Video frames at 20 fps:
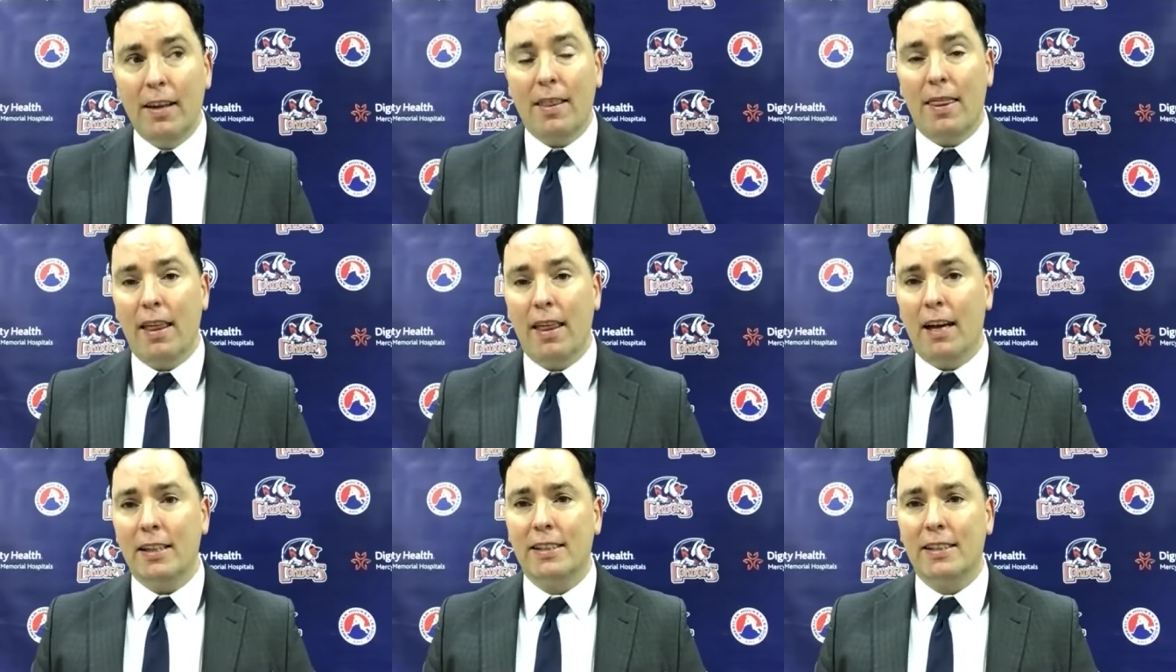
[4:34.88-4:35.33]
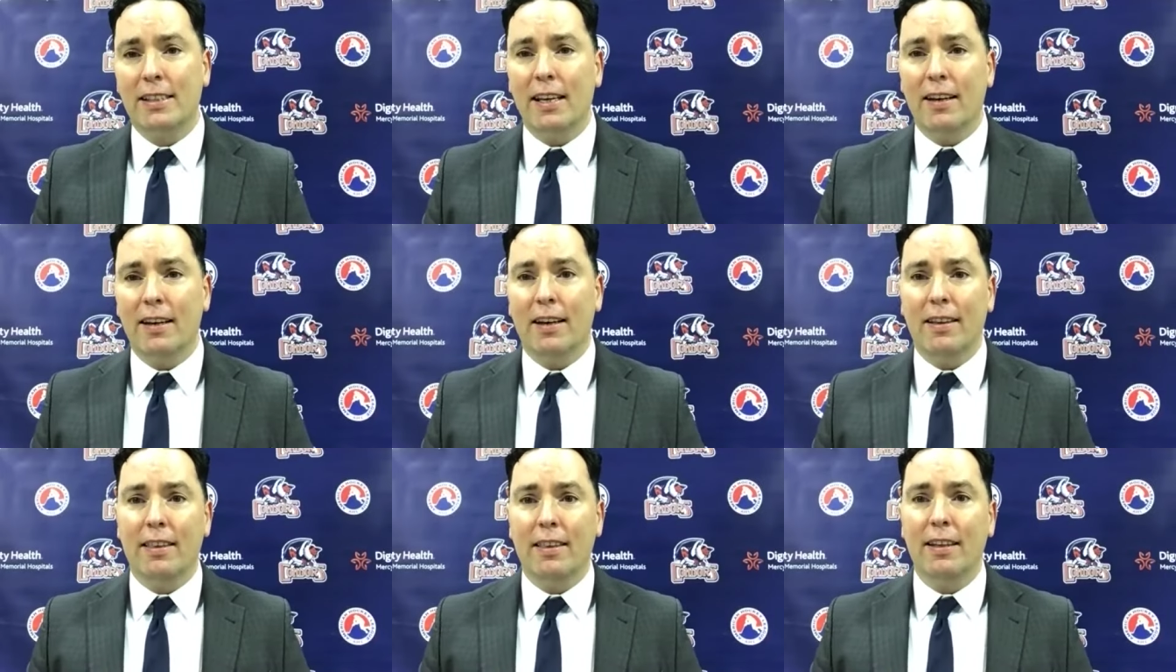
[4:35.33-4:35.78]
that said
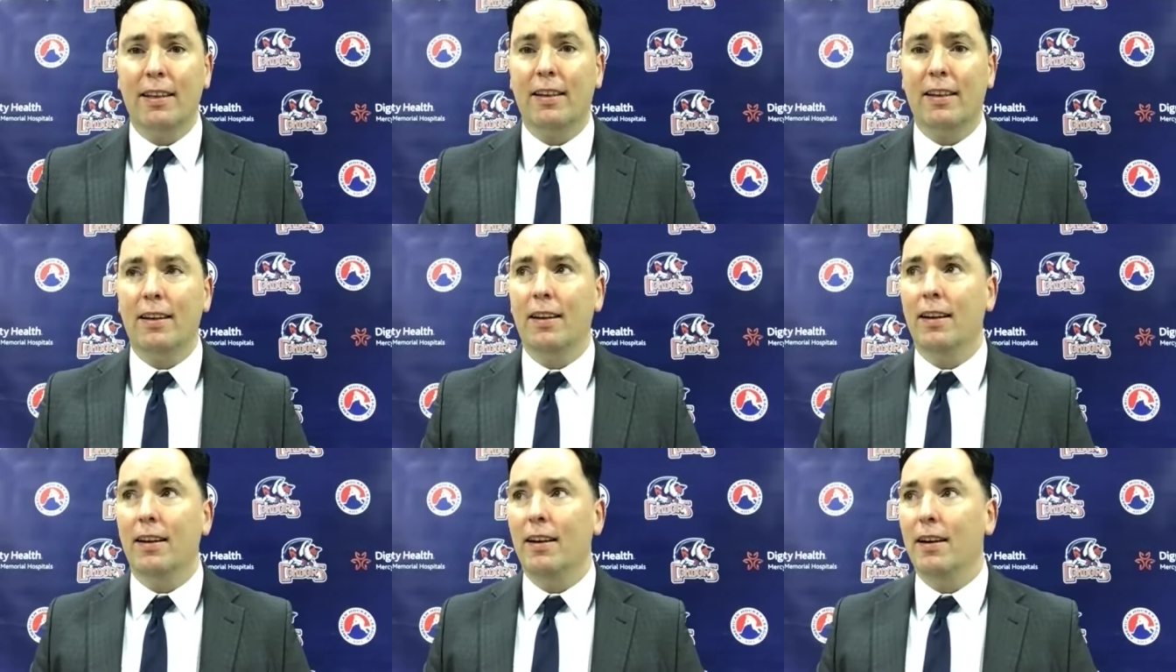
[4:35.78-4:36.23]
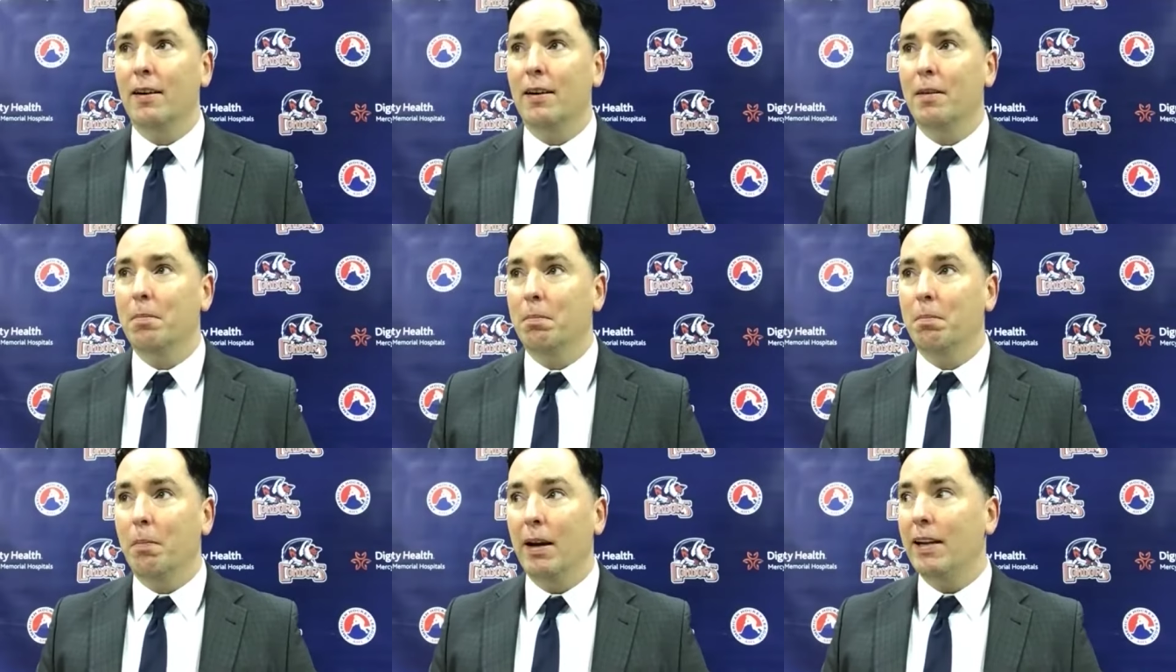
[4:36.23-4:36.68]
i think uh,
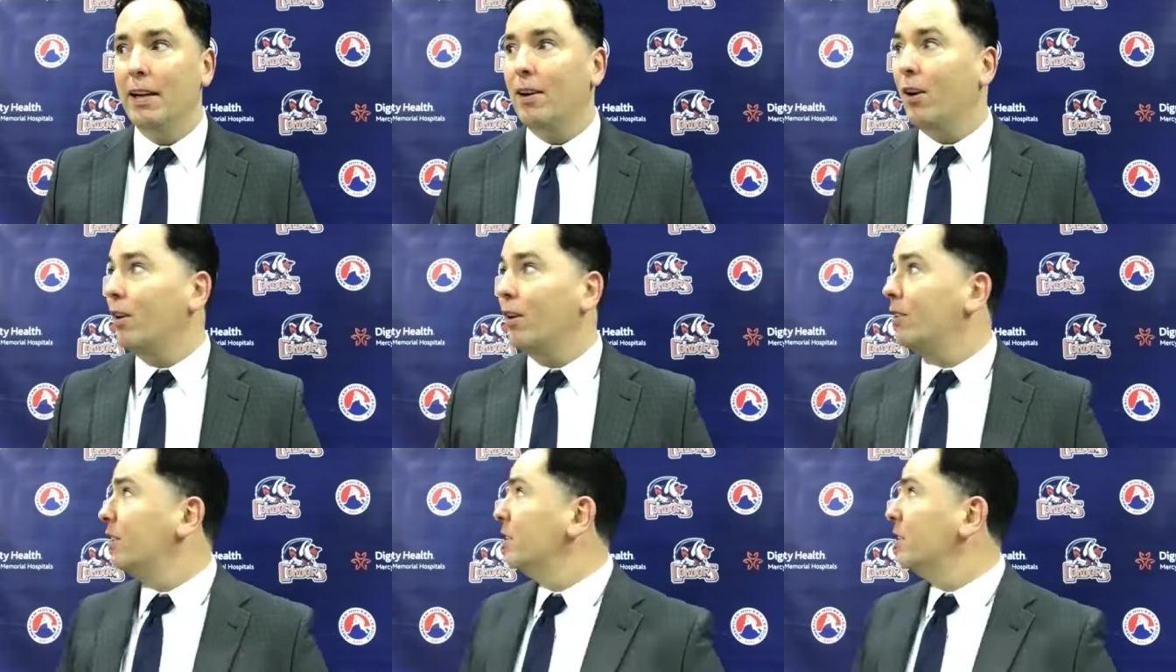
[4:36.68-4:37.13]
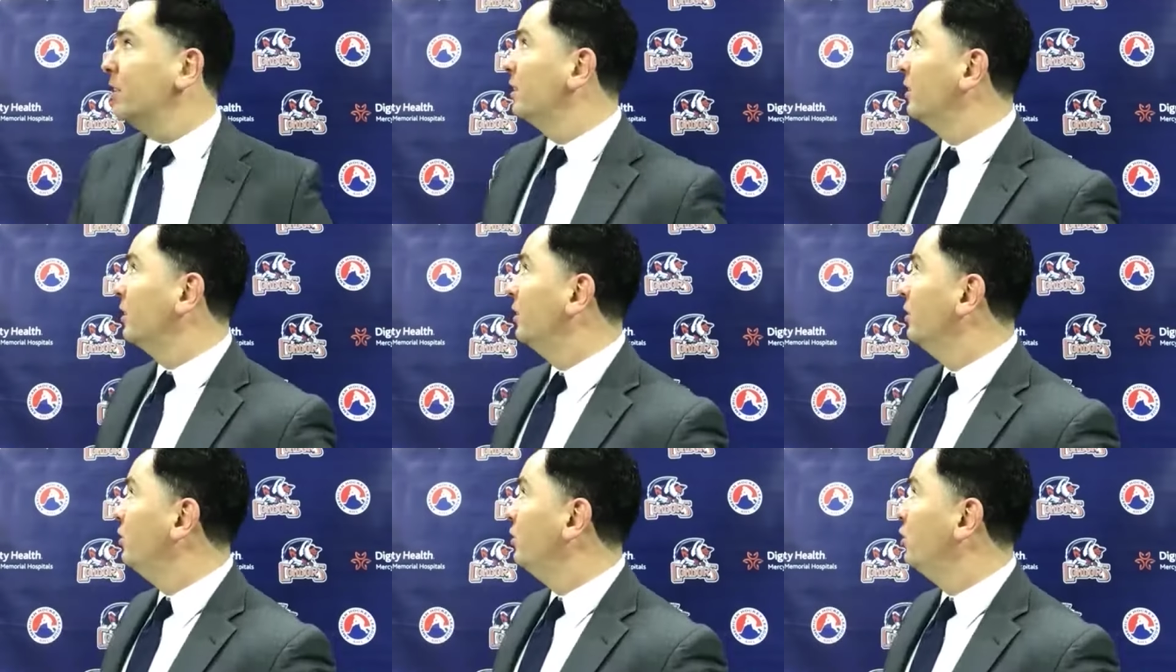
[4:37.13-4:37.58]
mike hart does
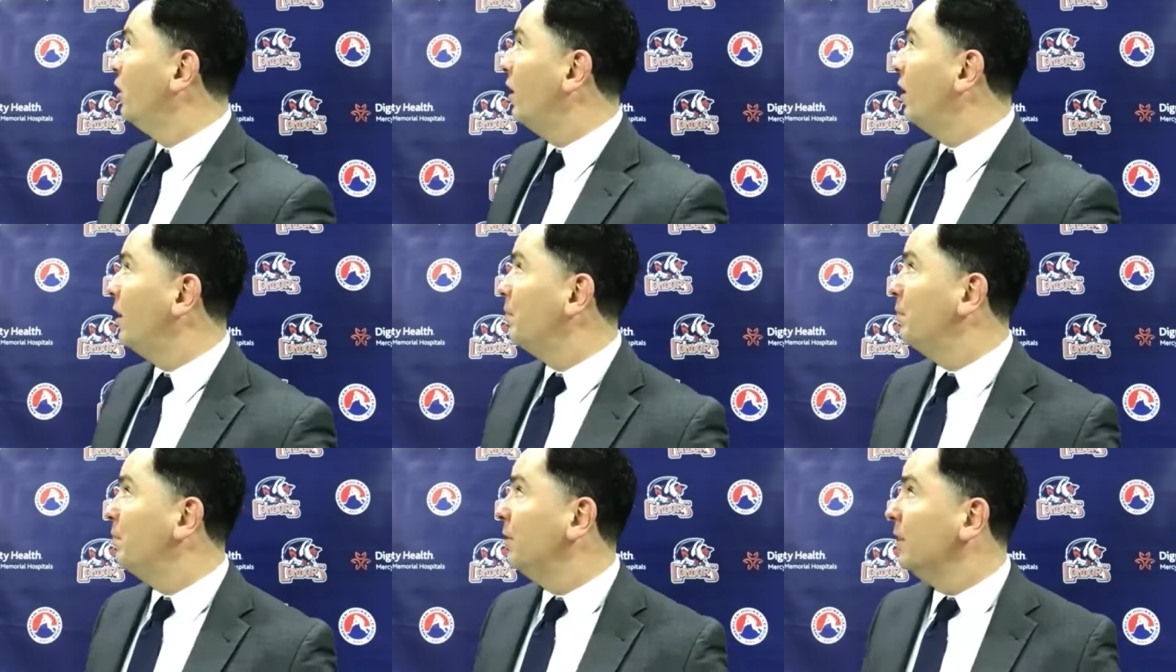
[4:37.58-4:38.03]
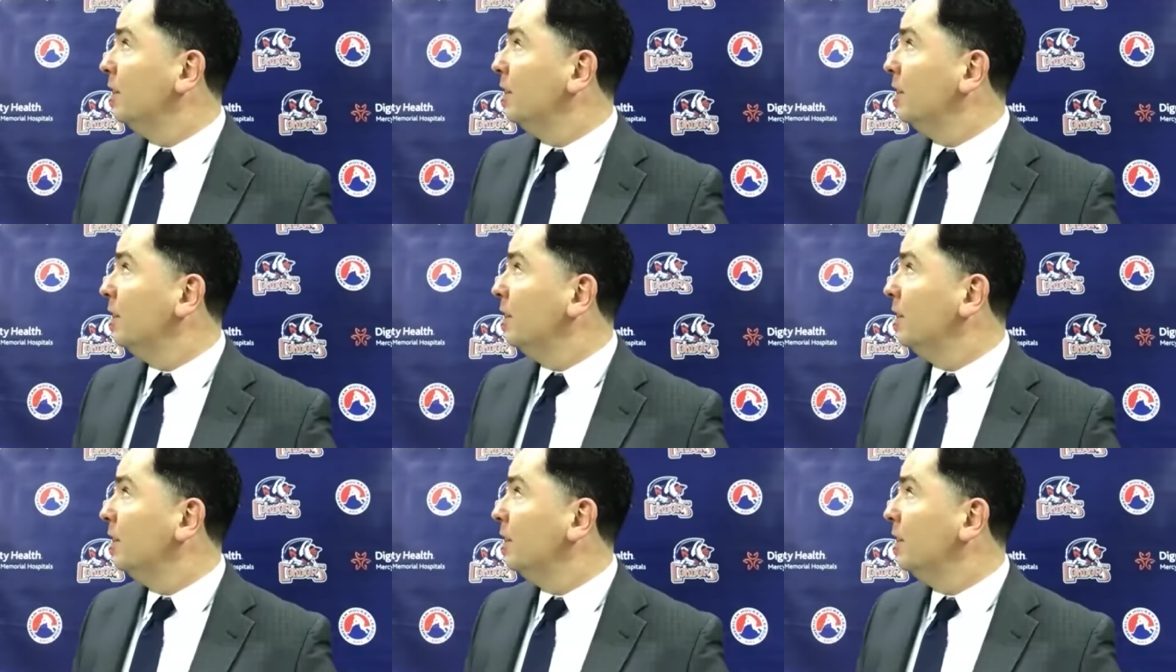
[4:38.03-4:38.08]
a good job